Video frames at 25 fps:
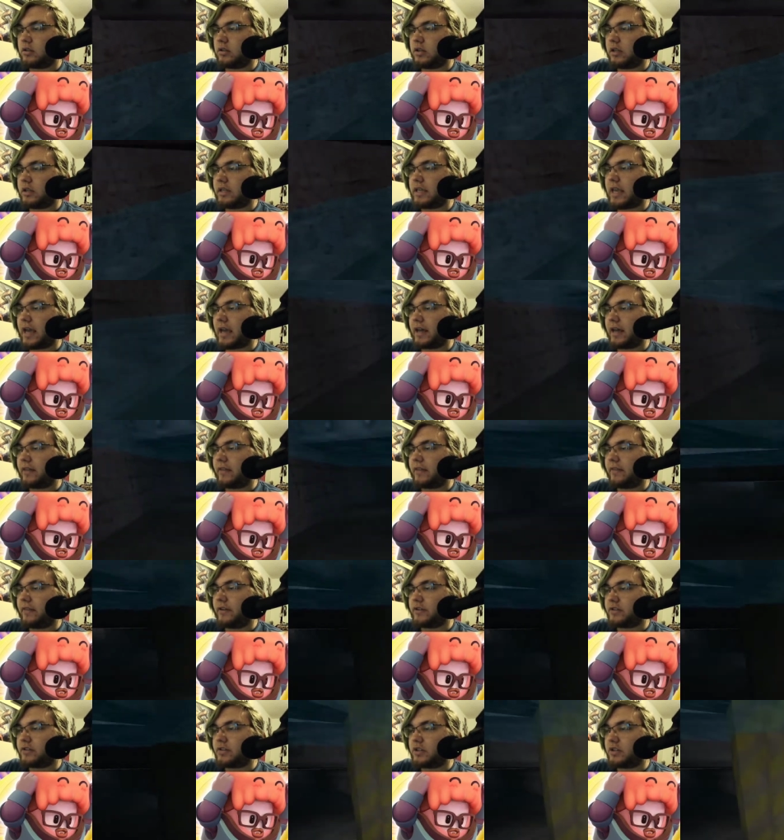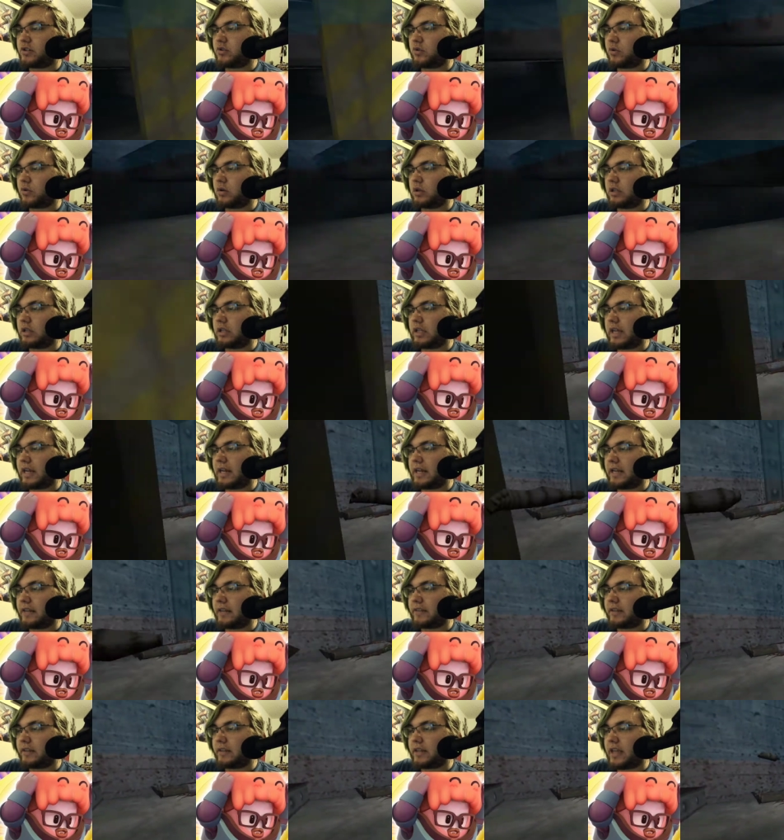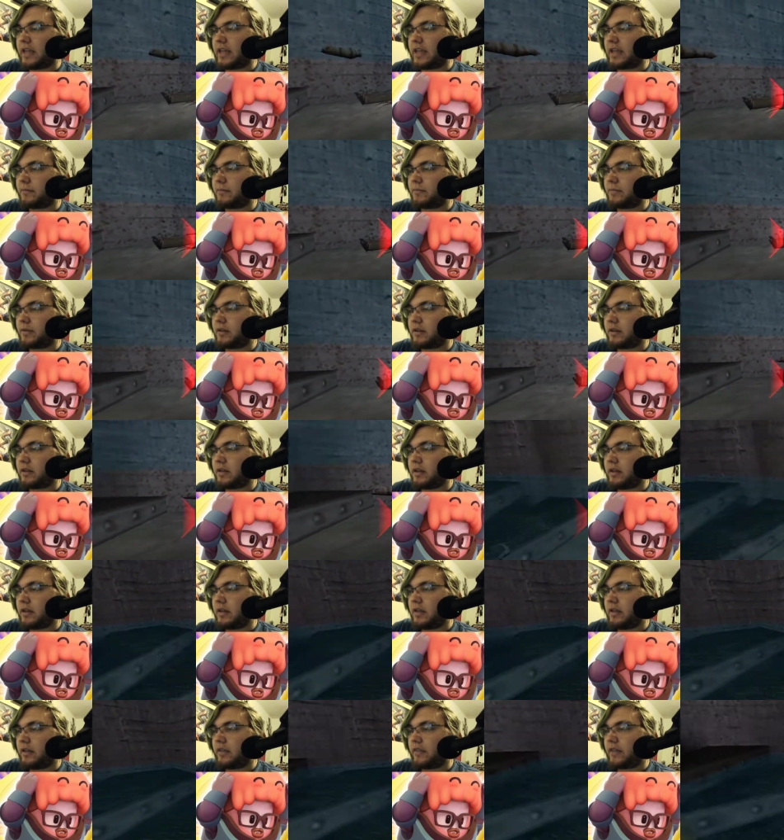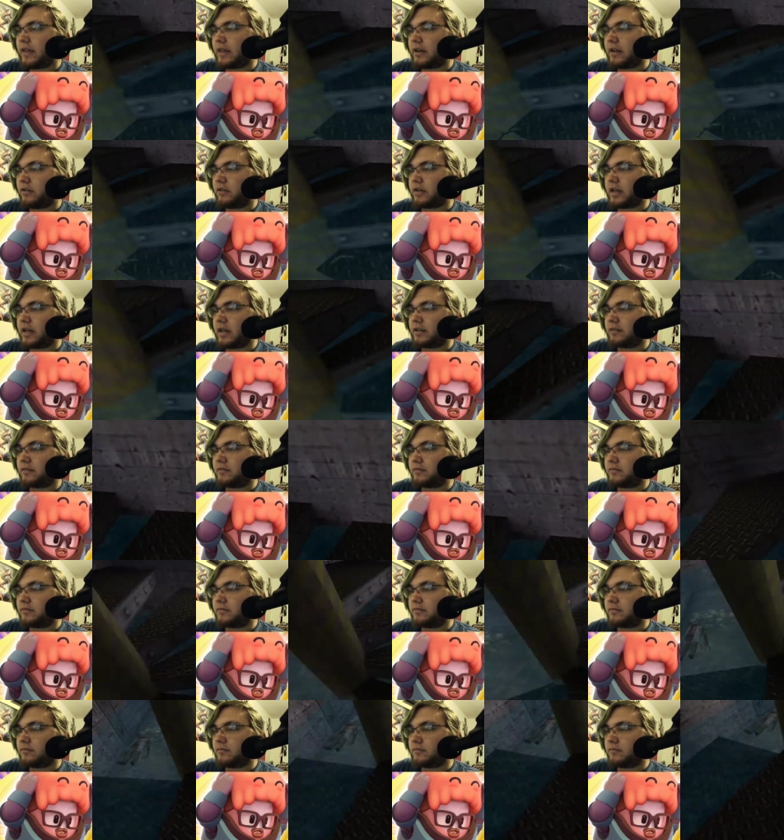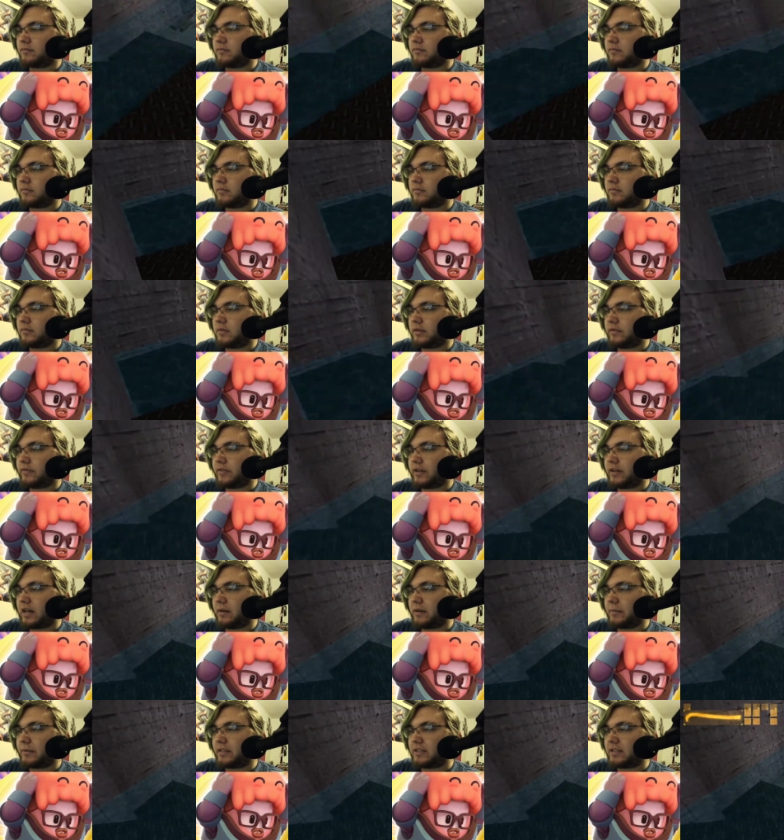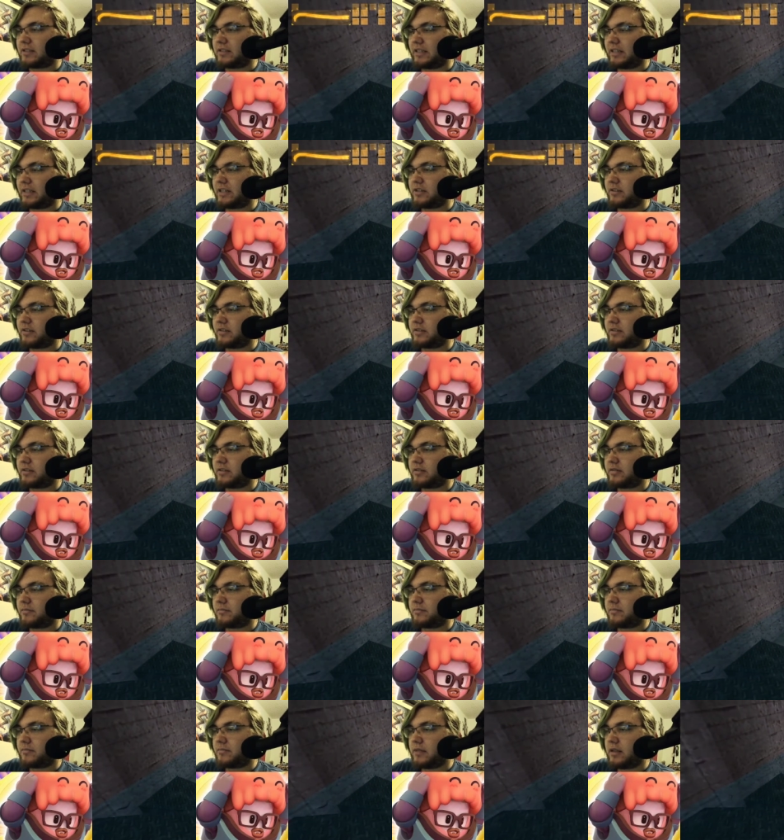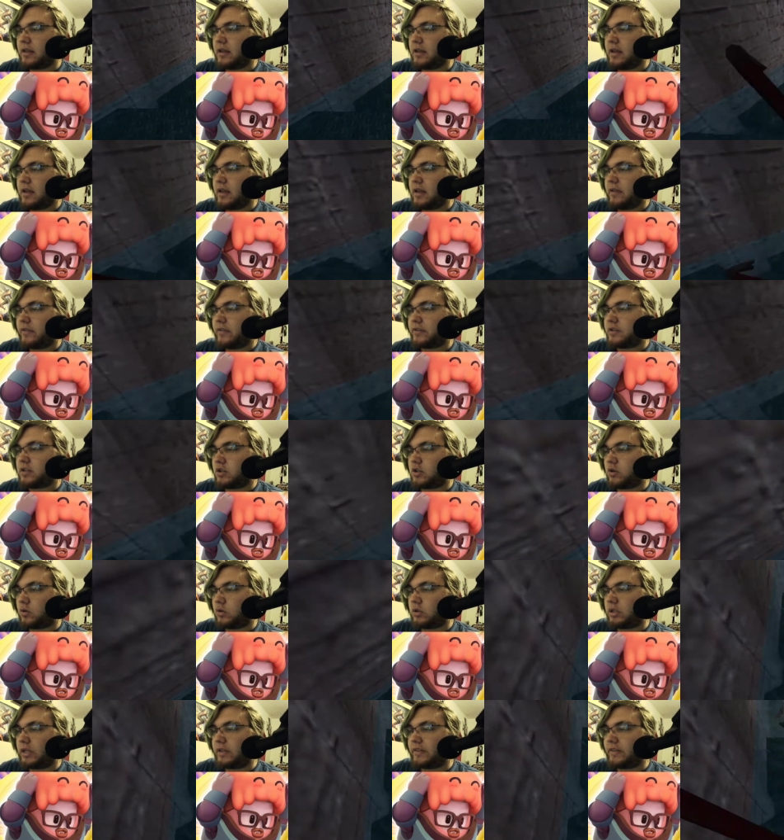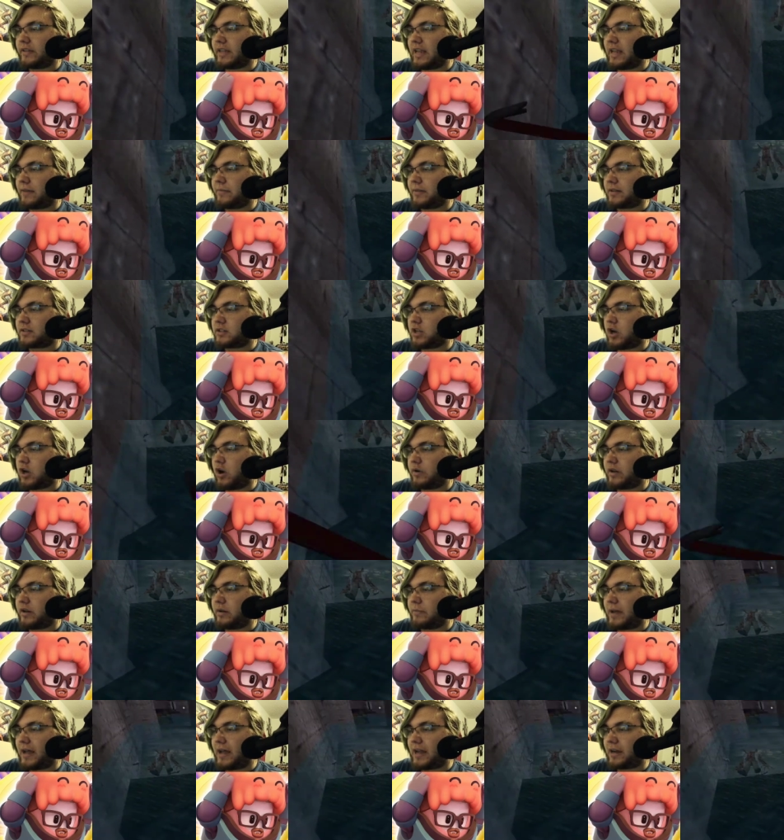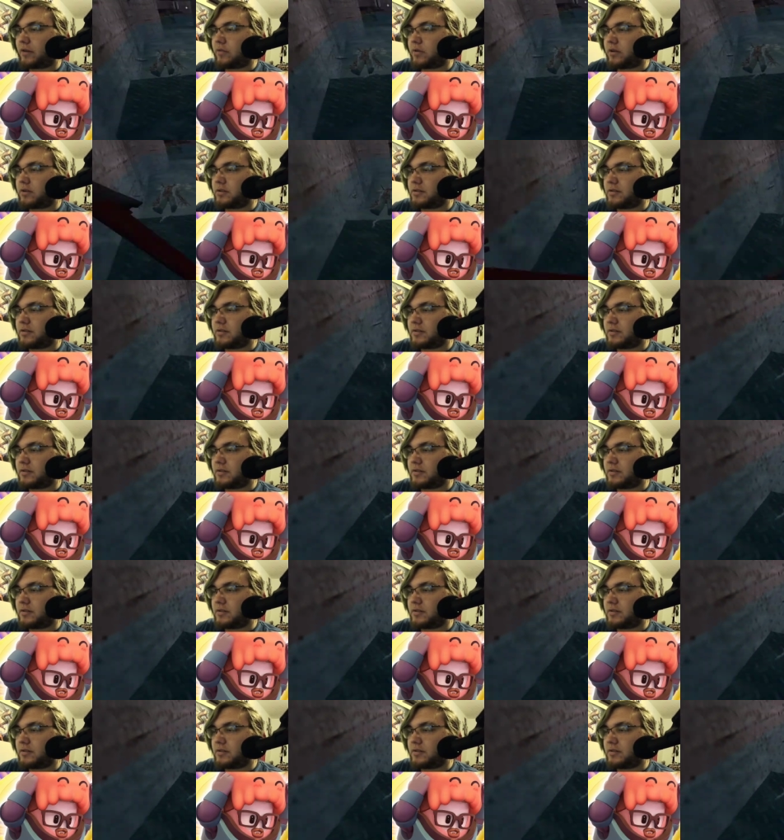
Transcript: Yeah, there's a door late in the game that oh god. Forgot about these leeches. There's a door late in the game that's coded backwards.